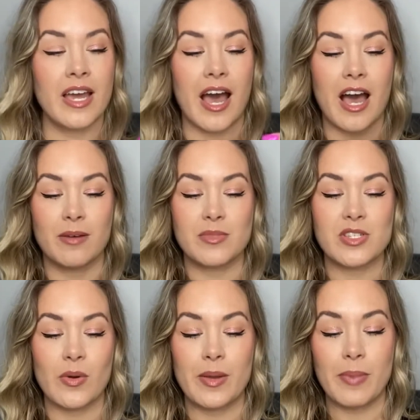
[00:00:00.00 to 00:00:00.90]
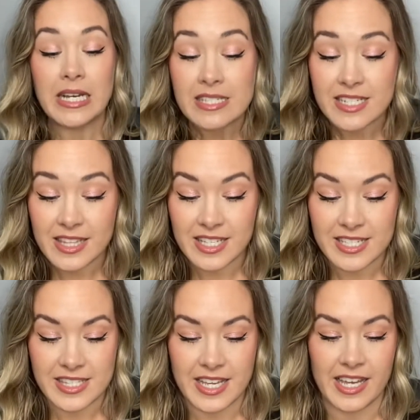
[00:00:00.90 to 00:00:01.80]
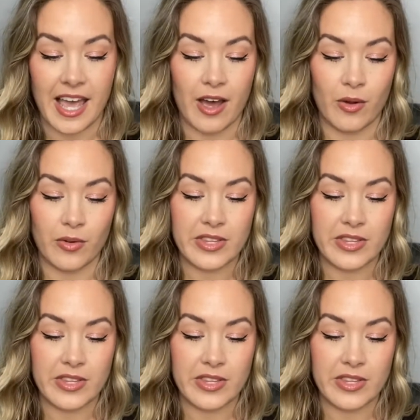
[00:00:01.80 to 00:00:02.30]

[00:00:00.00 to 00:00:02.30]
Um, so I busted this thing out.